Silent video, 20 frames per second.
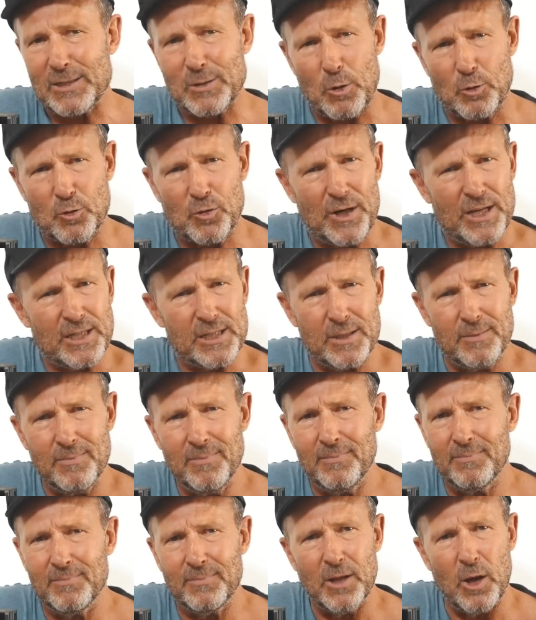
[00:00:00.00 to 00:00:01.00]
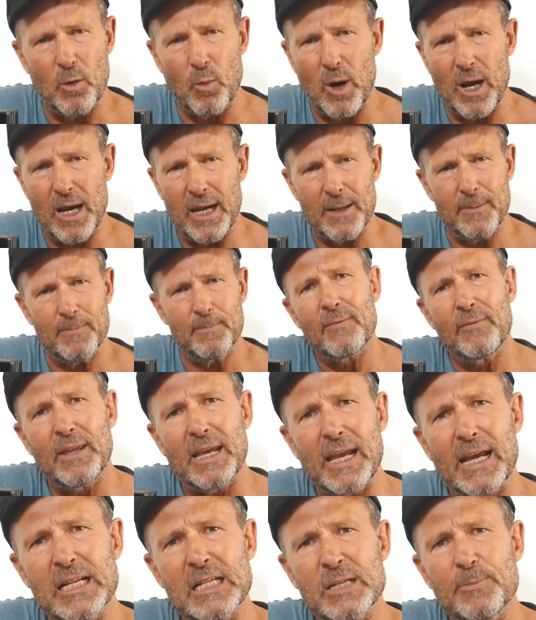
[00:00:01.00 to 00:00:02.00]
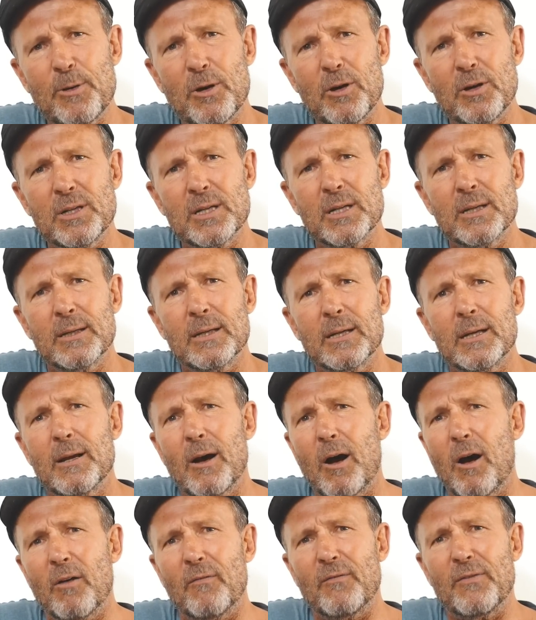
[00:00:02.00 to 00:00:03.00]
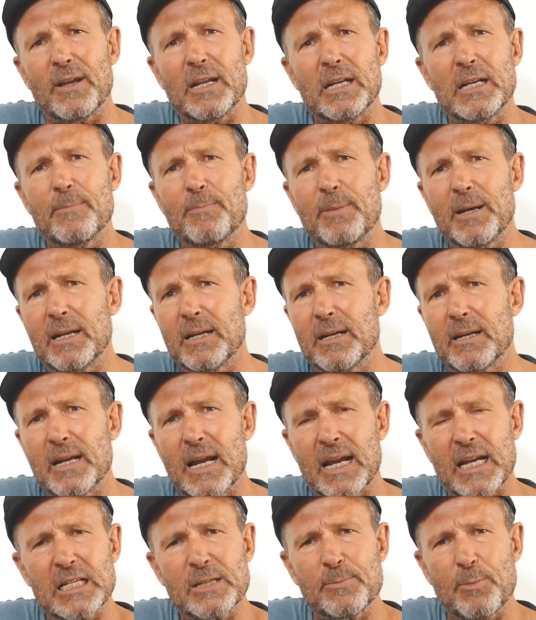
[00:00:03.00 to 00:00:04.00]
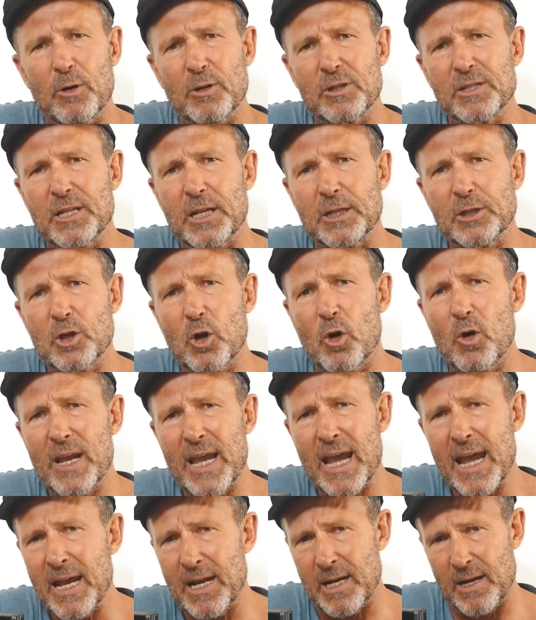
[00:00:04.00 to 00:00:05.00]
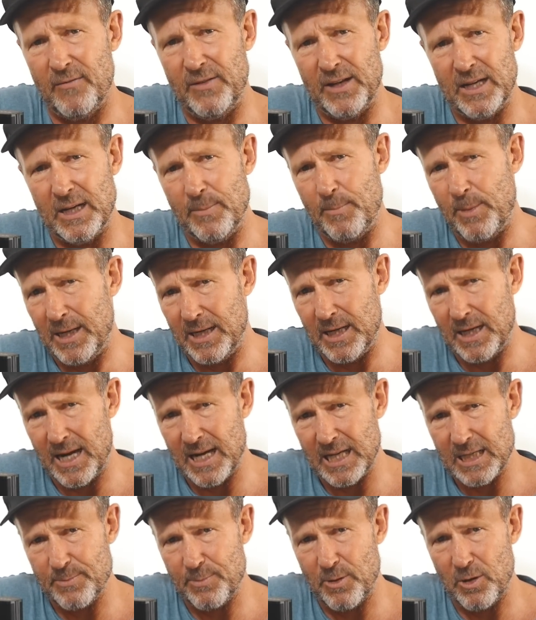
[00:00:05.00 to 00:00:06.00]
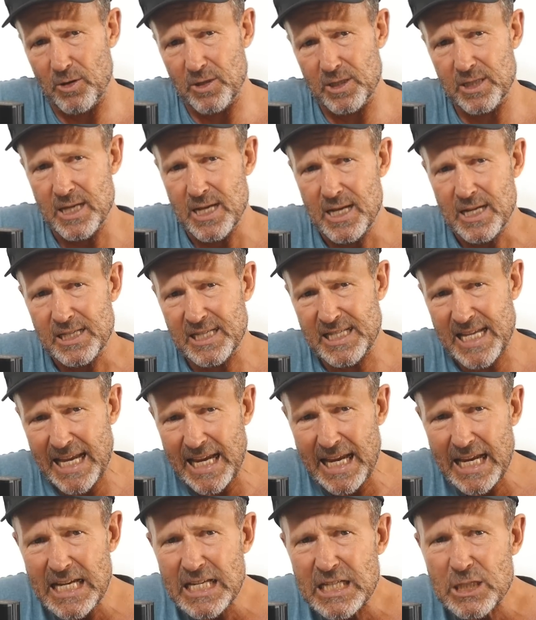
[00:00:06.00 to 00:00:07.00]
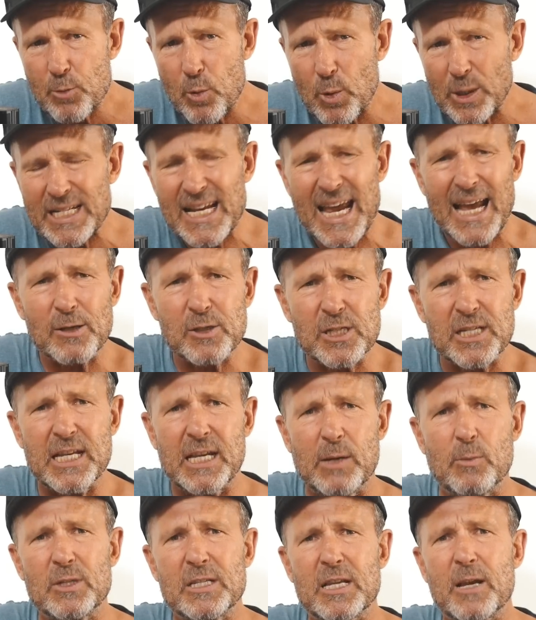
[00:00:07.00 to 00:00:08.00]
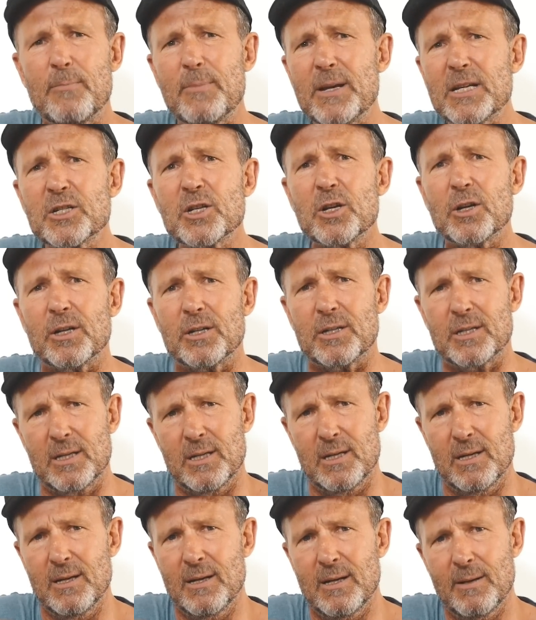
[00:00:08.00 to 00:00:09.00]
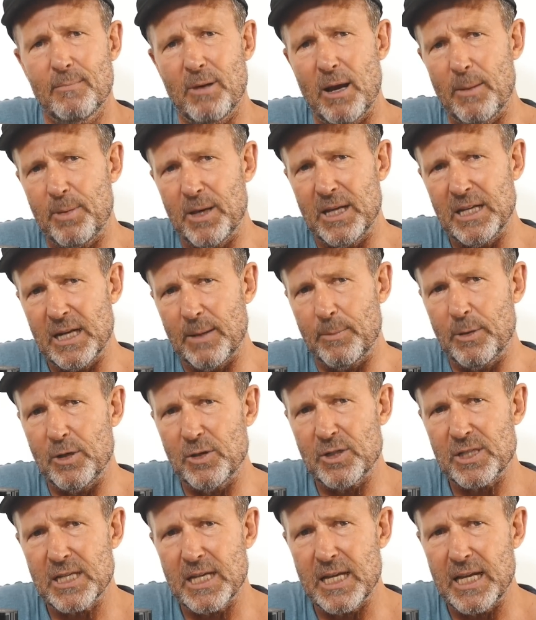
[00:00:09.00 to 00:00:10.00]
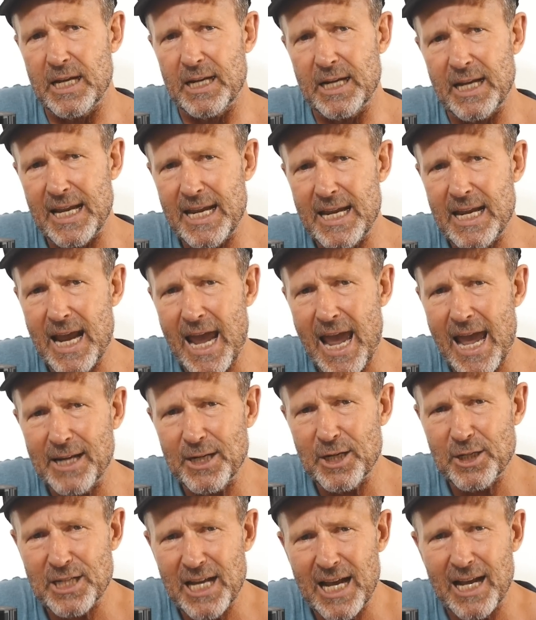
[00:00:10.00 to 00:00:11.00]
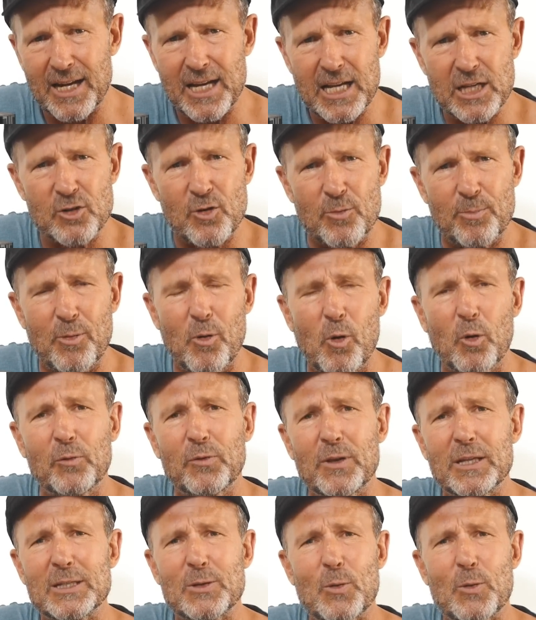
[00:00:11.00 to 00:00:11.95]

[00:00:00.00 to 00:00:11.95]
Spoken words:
not treason. No way. The expert of independent experts, the doyen of independent experts, Ziggy Swatowski, was commissioned by PwC, and he handed down his report this